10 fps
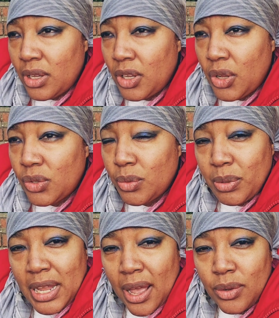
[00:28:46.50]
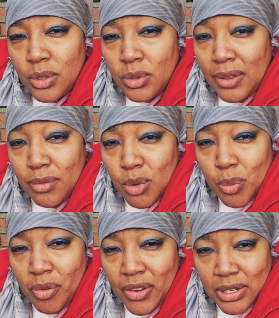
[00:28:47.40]
you know, somebody else, even
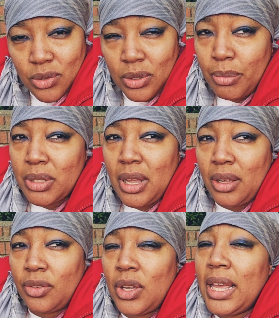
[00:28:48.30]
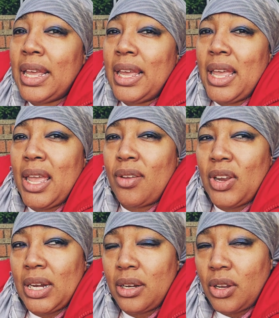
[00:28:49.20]
more professional than myself,
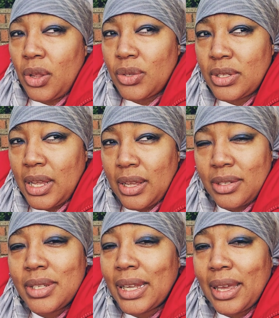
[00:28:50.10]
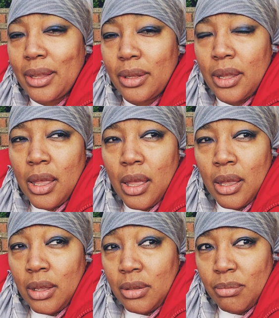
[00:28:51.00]
hearing, you know, singing
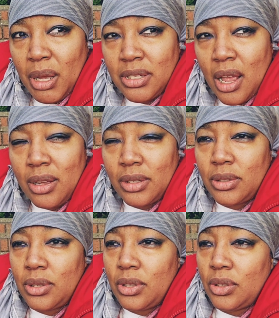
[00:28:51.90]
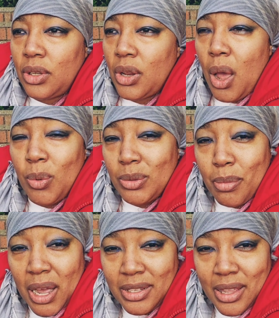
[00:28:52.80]
my songs. You know, I wouldn't
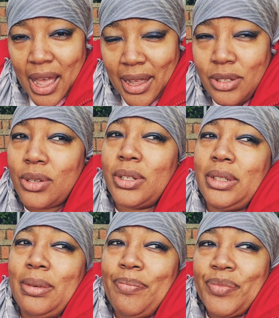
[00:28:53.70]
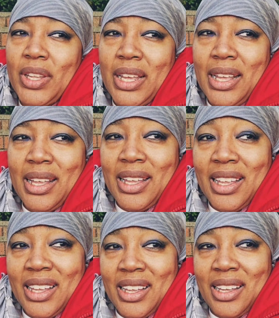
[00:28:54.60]
mind that at all.
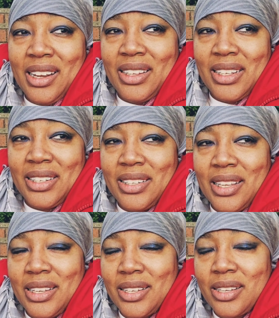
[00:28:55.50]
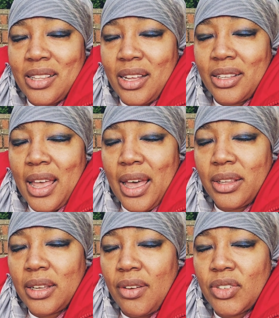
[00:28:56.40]
But this like
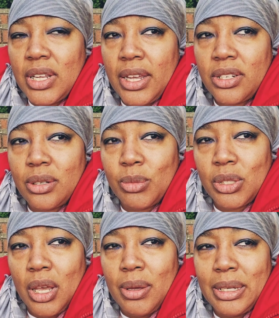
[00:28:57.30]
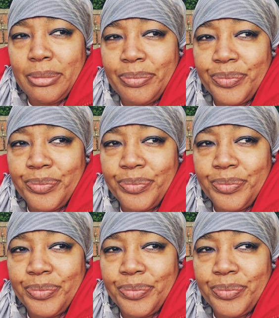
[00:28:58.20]
how the conversation was going.